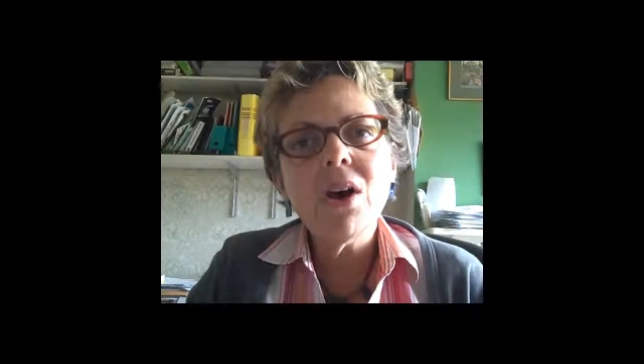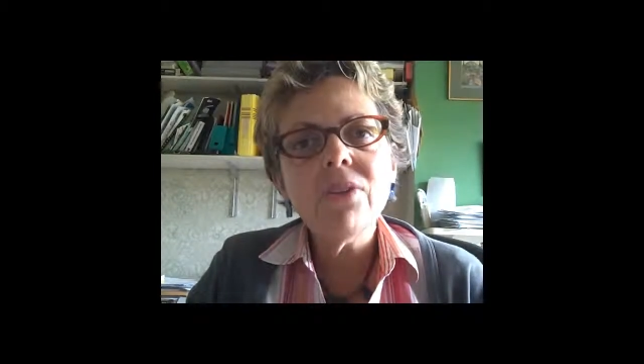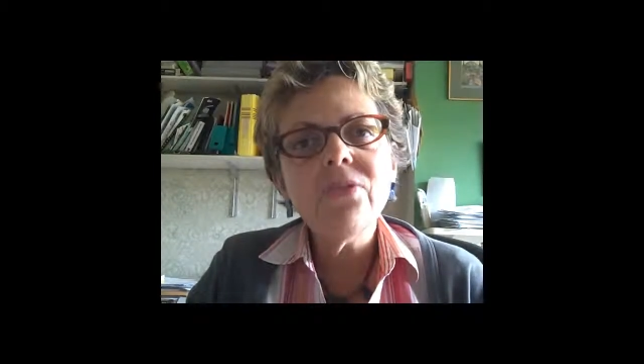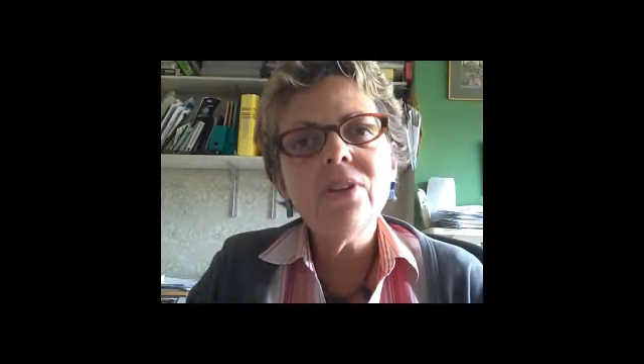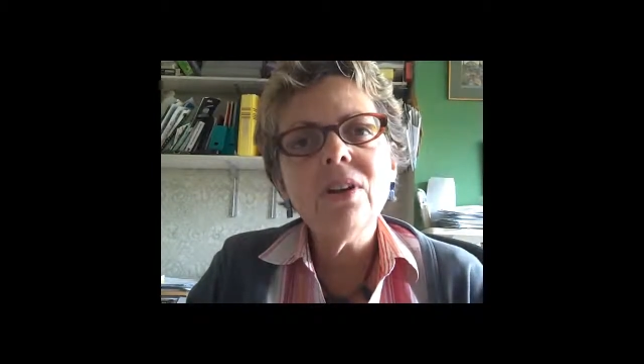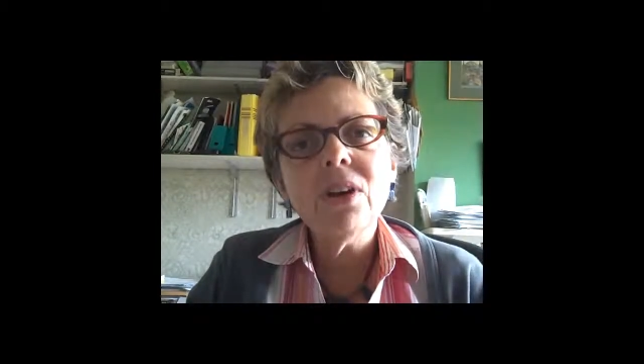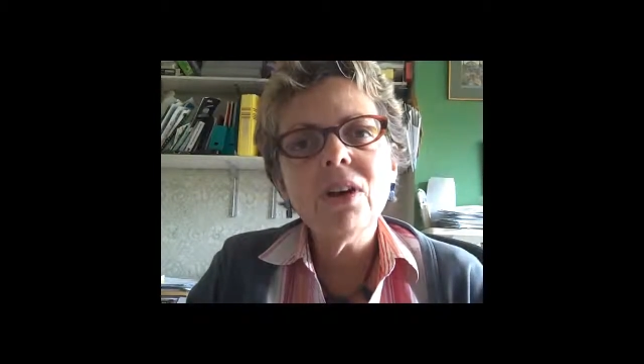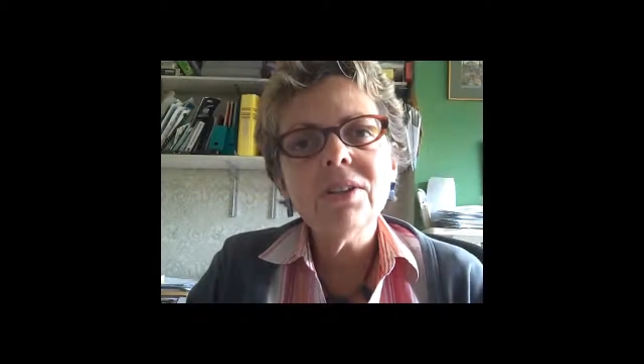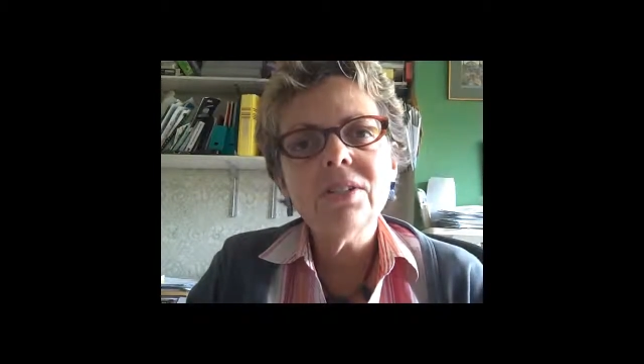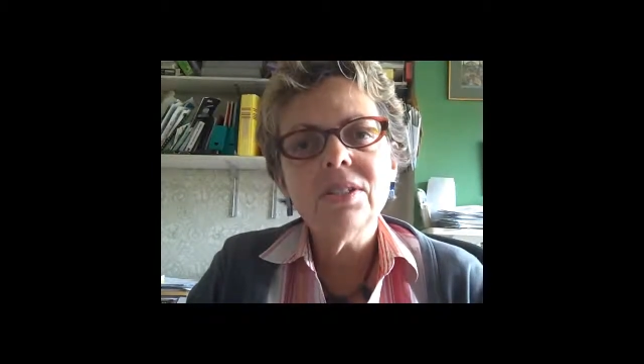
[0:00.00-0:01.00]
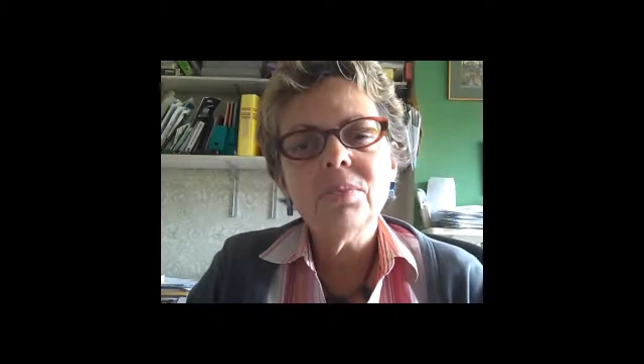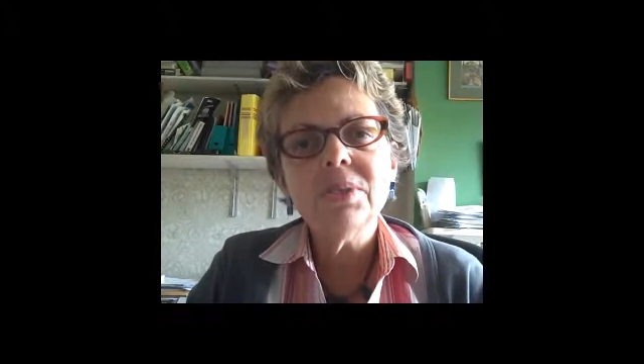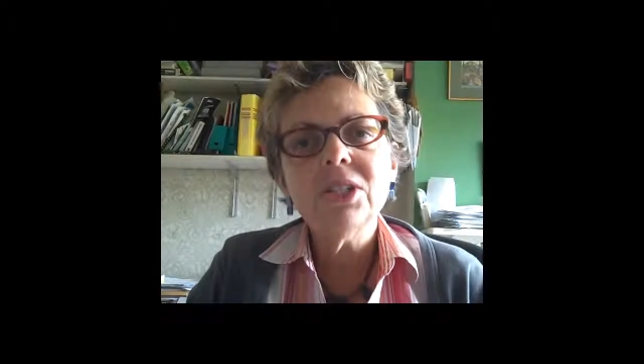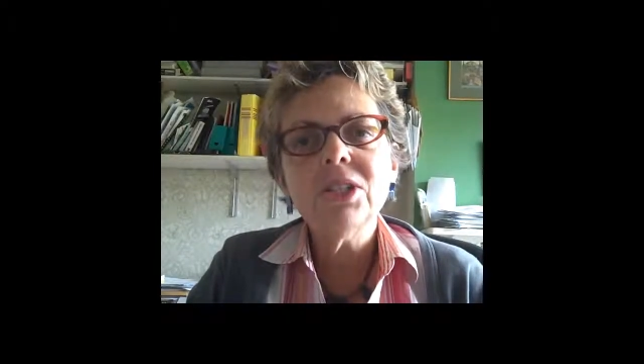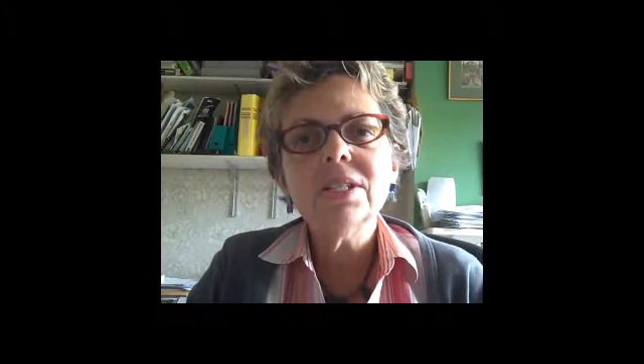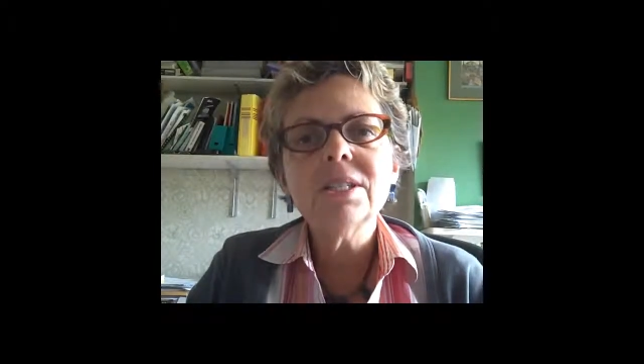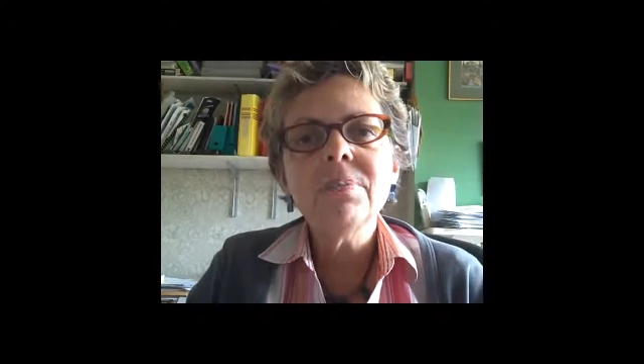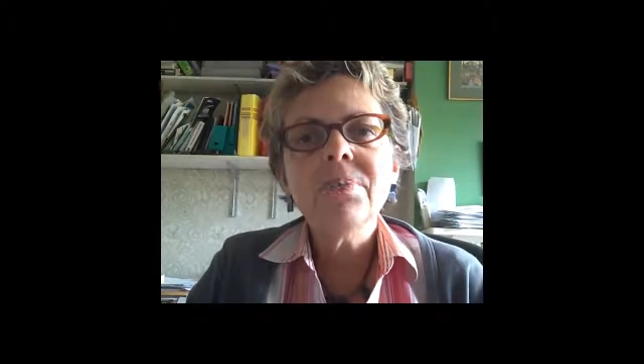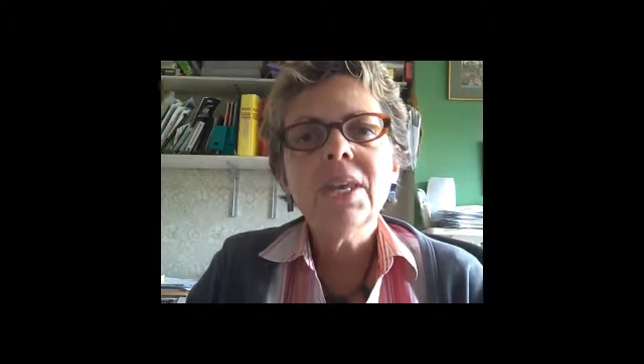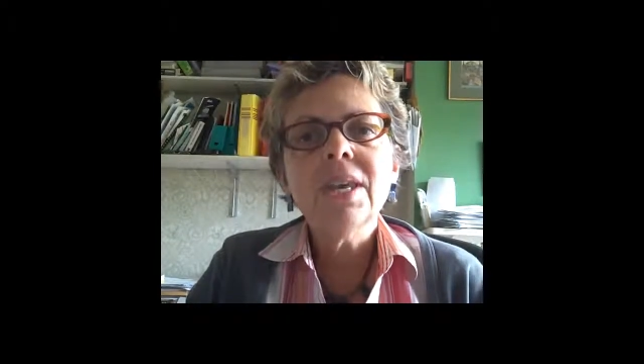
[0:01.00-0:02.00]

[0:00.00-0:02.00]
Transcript: often are suspicious